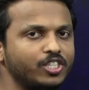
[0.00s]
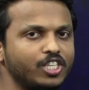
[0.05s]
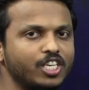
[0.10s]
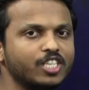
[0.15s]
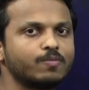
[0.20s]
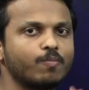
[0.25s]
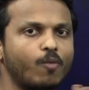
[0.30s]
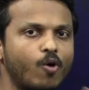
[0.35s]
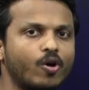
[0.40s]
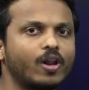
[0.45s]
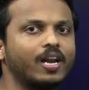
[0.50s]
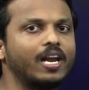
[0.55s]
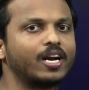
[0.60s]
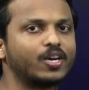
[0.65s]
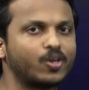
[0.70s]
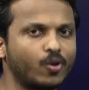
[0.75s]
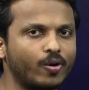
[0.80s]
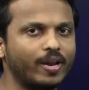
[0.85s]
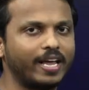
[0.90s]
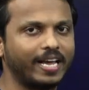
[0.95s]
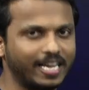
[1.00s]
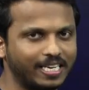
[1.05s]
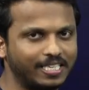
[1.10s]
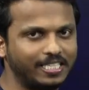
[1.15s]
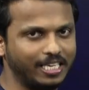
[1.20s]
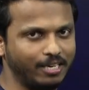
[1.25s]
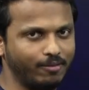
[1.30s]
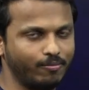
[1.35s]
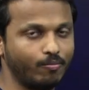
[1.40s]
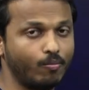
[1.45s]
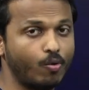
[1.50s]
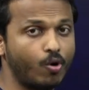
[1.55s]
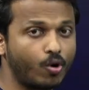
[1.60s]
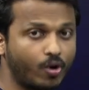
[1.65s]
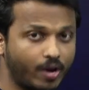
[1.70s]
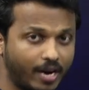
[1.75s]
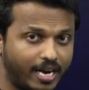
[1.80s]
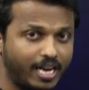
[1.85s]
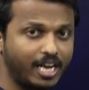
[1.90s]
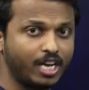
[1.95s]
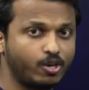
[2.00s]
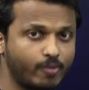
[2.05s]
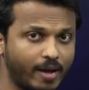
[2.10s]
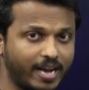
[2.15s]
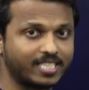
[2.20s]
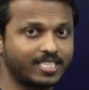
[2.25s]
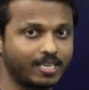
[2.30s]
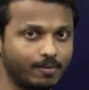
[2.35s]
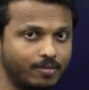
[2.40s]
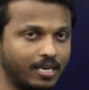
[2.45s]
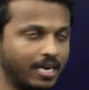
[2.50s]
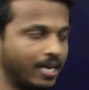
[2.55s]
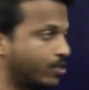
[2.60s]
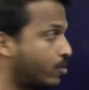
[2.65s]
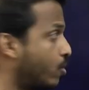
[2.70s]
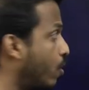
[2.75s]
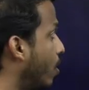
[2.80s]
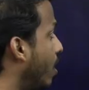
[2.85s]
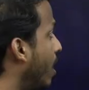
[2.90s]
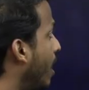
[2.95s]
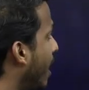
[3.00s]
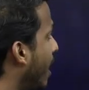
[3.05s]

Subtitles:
which is more electronegative, more ready to accept electron.